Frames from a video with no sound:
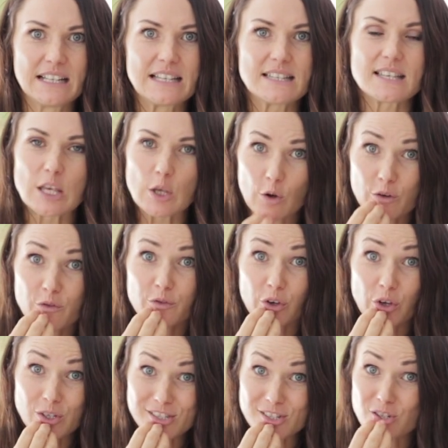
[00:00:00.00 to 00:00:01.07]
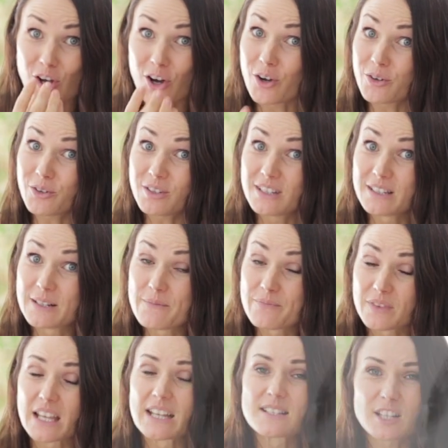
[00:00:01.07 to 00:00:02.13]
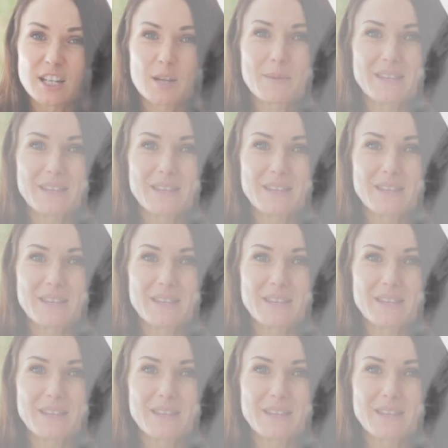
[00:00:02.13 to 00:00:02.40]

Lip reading: See, your first no is going to